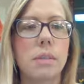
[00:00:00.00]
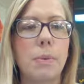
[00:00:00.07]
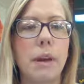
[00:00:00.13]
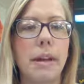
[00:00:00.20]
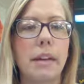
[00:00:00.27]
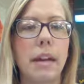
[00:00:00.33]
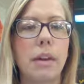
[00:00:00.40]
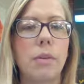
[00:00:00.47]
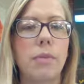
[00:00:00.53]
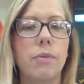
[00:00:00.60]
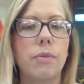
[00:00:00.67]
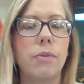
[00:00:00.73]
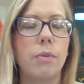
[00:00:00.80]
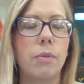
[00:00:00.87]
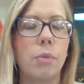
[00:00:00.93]
it's probably not
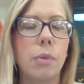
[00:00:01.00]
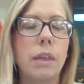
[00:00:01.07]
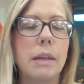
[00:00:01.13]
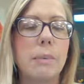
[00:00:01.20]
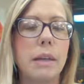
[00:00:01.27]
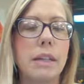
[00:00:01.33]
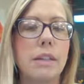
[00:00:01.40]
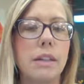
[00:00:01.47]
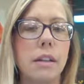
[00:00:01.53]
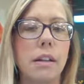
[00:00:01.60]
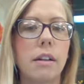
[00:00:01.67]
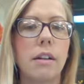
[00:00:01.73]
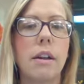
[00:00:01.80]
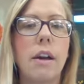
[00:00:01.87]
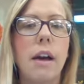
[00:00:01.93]
a really big
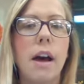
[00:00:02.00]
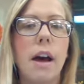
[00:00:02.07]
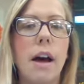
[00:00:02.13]
deal.